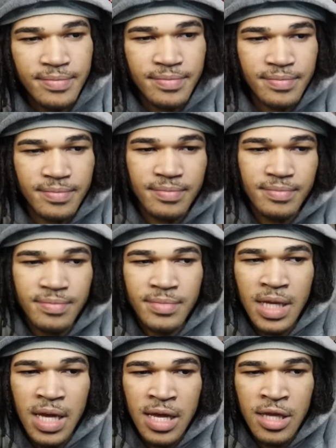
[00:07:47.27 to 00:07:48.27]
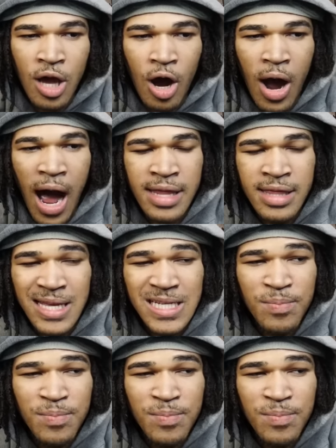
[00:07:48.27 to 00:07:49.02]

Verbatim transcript: I'm sad. Yo, these